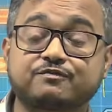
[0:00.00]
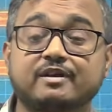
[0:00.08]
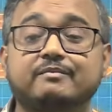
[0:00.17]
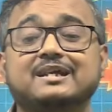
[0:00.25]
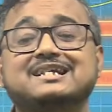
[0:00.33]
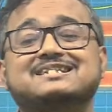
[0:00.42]

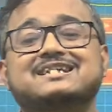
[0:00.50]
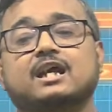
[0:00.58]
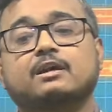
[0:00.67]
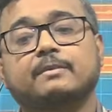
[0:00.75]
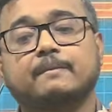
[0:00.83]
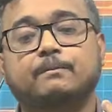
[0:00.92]
freebies that
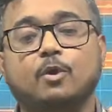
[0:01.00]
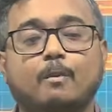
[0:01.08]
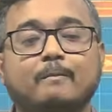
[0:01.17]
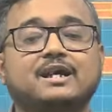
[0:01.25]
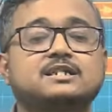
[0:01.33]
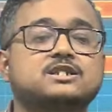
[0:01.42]
are being
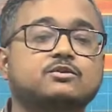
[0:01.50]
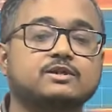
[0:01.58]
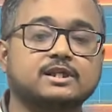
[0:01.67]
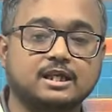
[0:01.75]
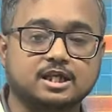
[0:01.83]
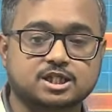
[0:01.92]
promised
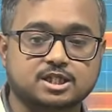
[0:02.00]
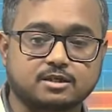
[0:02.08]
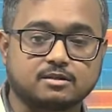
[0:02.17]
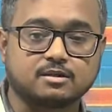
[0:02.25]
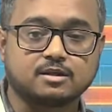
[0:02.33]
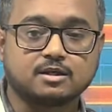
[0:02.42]
during the
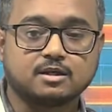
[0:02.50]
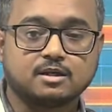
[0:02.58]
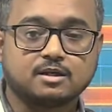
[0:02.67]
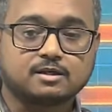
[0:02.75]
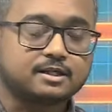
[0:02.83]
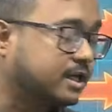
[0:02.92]
election,
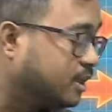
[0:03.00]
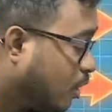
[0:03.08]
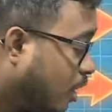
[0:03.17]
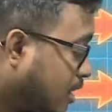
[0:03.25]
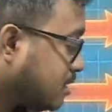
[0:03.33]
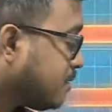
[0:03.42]
they are
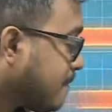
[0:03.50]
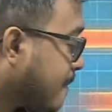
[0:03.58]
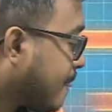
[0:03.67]
not